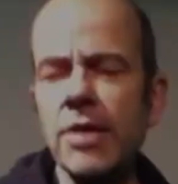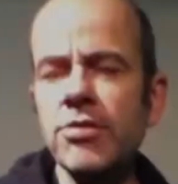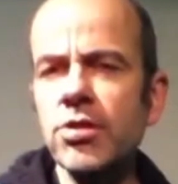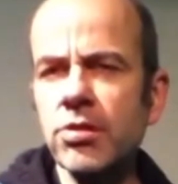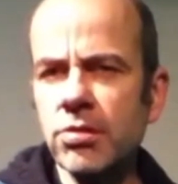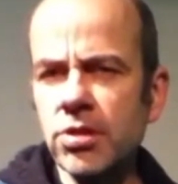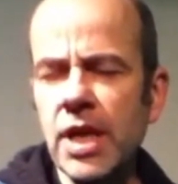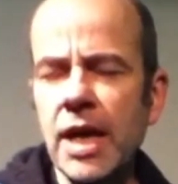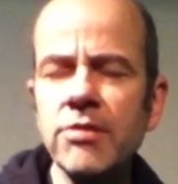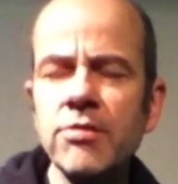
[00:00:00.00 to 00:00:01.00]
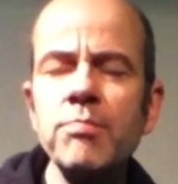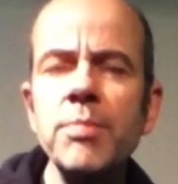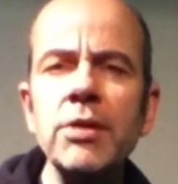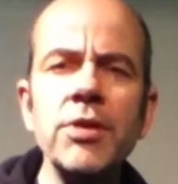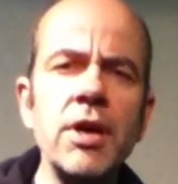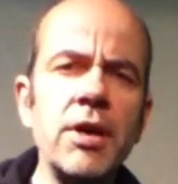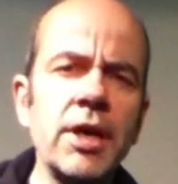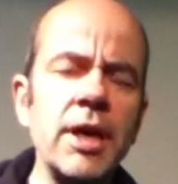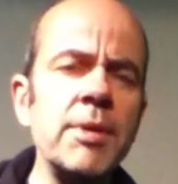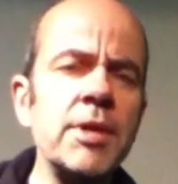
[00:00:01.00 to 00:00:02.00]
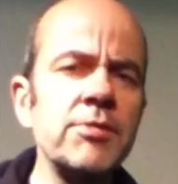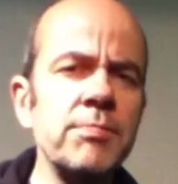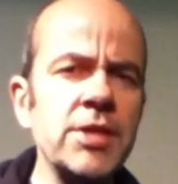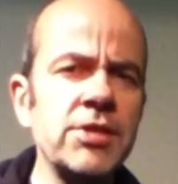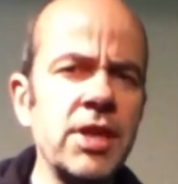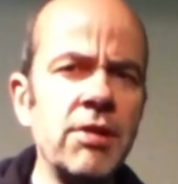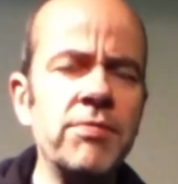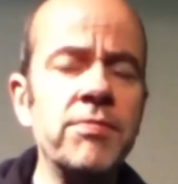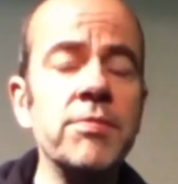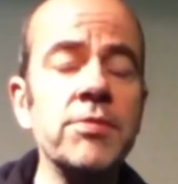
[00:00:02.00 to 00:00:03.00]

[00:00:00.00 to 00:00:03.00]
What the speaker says: I just decided to build a cabinet myself,